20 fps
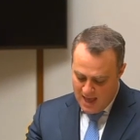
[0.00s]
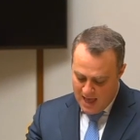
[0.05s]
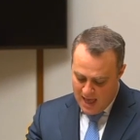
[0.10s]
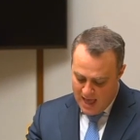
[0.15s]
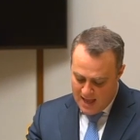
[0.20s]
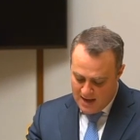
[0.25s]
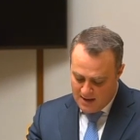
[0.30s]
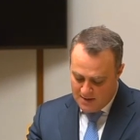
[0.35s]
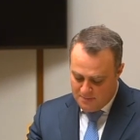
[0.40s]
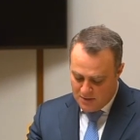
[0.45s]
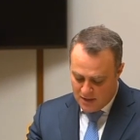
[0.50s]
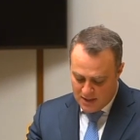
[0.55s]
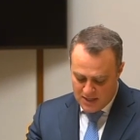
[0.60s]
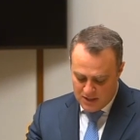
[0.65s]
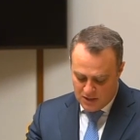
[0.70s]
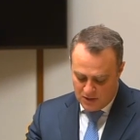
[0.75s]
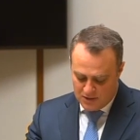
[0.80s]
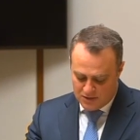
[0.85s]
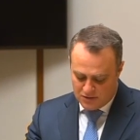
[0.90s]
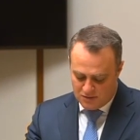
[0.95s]
and $1 million
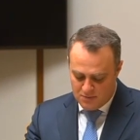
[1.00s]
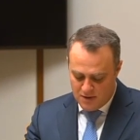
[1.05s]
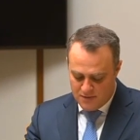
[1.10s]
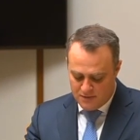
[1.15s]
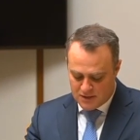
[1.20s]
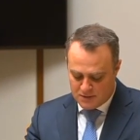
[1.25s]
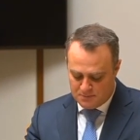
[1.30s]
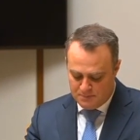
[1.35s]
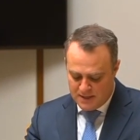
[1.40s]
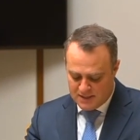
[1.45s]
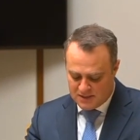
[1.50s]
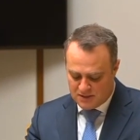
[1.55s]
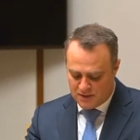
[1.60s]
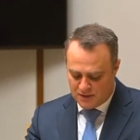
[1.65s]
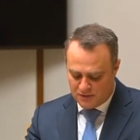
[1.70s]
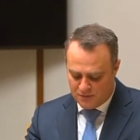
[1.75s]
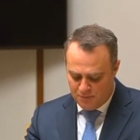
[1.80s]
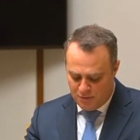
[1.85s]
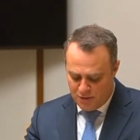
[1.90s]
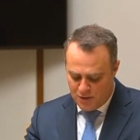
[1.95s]
to remove
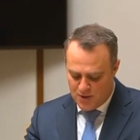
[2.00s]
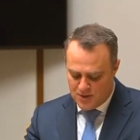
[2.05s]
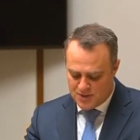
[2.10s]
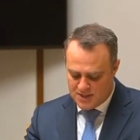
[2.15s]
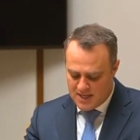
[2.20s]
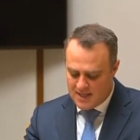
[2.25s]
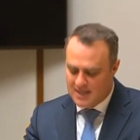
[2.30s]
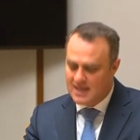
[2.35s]
asbestos from 13